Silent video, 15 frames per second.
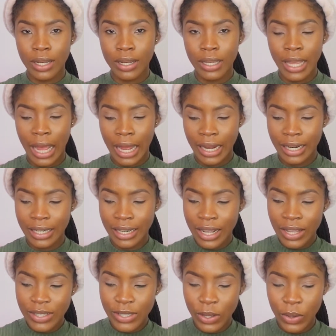Yeah.
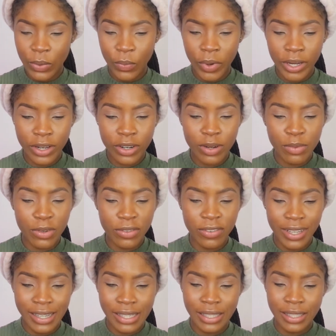So when you remove
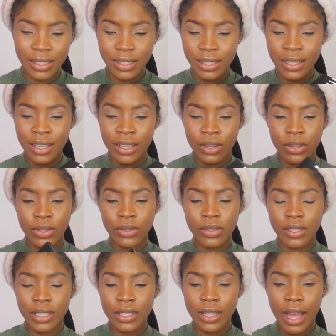it, you
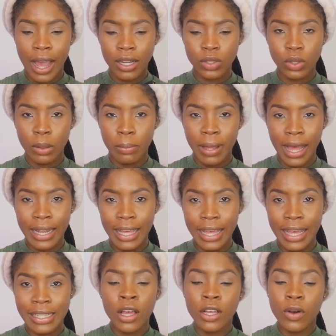see the actual
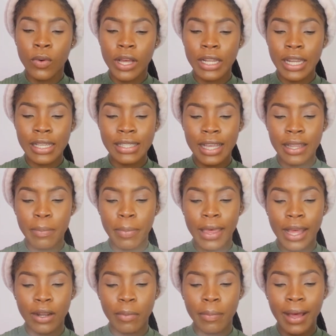palette. When they said the
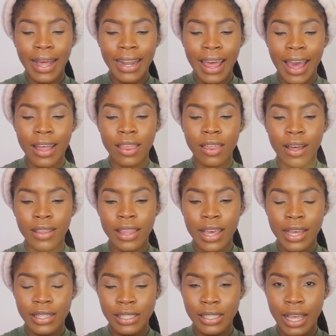piano palette, I thought the
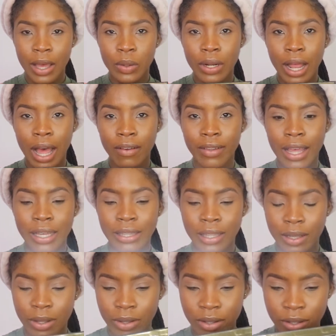inside would have like
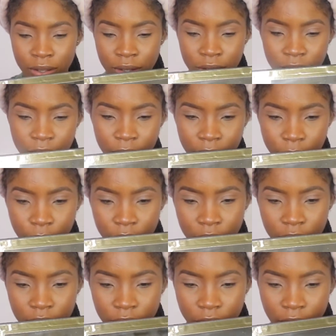the, wait, hold
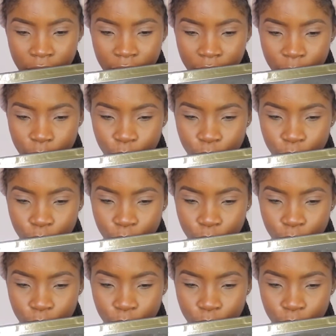on, look at it.